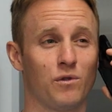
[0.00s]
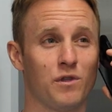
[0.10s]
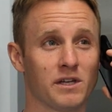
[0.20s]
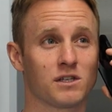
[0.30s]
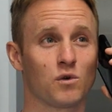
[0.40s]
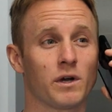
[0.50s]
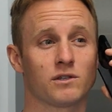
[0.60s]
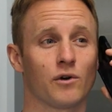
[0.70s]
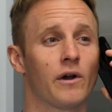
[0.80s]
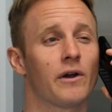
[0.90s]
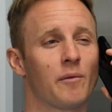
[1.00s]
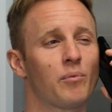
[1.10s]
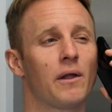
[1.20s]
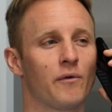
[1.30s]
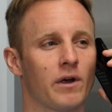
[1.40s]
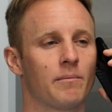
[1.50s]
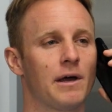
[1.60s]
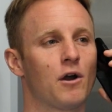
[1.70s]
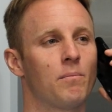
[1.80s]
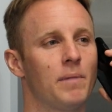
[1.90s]
this quick turnaround, I'd probably
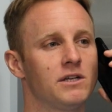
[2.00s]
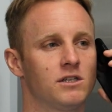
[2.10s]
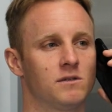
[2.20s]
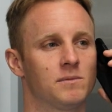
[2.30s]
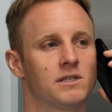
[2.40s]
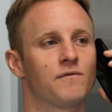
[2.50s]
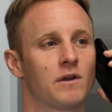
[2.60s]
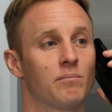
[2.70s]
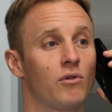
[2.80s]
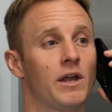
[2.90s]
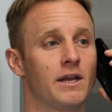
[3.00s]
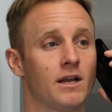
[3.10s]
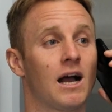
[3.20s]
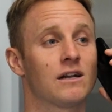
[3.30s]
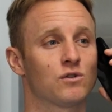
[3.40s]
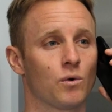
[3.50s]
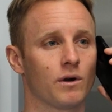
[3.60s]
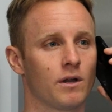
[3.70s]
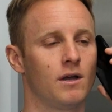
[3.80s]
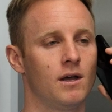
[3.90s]
recommend our patient-specific plate
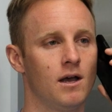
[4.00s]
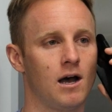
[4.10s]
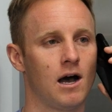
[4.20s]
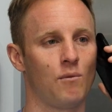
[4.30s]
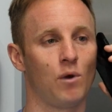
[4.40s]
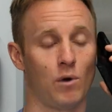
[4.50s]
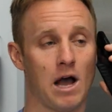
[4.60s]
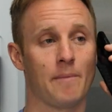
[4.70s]
contoured. Um, what will